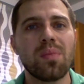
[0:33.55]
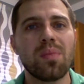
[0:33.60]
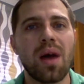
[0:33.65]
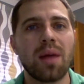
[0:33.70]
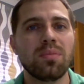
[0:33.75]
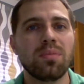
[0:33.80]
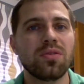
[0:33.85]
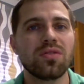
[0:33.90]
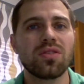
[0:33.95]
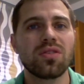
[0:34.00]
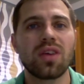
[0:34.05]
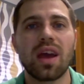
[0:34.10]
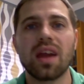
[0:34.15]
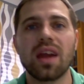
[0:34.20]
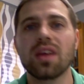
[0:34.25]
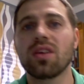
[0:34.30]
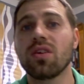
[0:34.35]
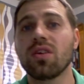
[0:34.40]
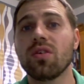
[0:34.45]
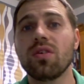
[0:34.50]
I'm just
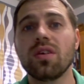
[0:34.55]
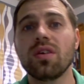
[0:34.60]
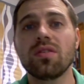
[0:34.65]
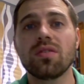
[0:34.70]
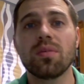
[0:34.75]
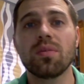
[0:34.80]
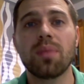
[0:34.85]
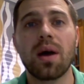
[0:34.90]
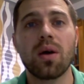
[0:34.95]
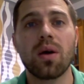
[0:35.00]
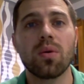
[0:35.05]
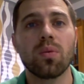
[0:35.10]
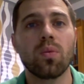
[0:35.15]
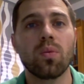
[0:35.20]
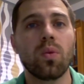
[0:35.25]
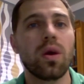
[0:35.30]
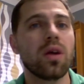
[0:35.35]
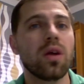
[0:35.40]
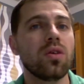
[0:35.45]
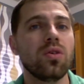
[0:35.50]
kind of curious about
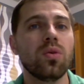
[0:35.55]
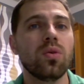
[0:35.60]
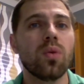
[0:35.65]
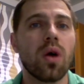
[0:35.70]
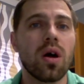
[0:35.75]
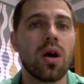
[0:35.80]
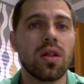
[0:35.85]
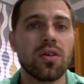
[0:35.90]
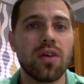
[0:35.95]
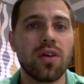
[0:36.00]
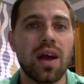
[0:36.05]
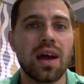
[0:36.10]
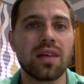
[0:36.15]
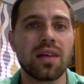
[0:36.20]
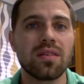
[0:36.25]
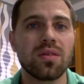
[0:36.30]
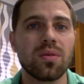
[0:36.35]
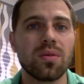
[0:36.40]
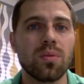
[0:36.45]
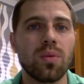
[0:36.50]
where you all are
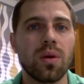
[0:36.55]
at